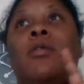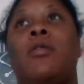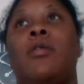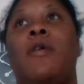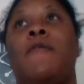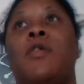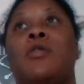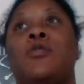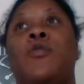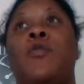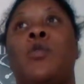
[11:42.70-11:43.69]
it feels
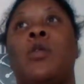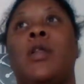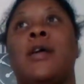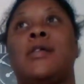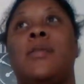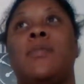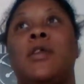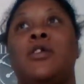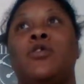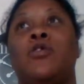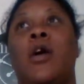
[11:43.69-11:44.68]
full, like something
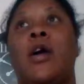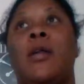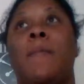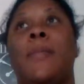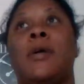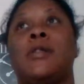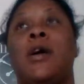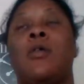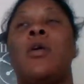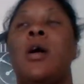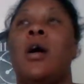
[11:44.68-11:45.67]
is trying to bust
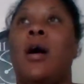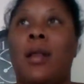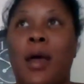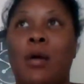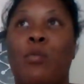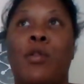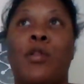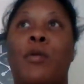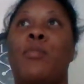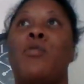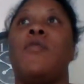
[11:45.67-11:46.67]
out, unlike when they're
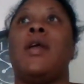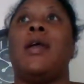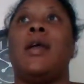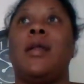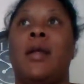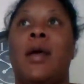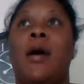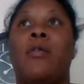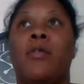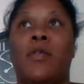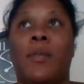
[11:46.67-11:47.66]
moving in and
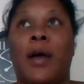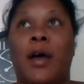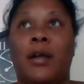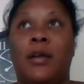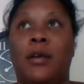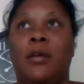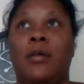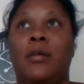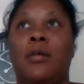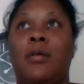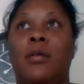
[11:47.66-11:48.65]
out of the body.
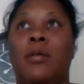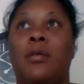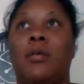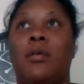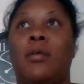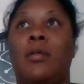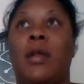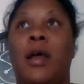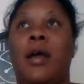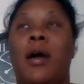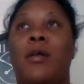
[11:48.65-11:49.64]

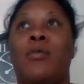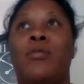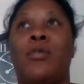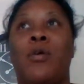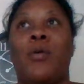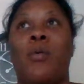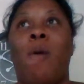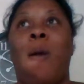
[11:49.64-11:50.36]
Like, I don't know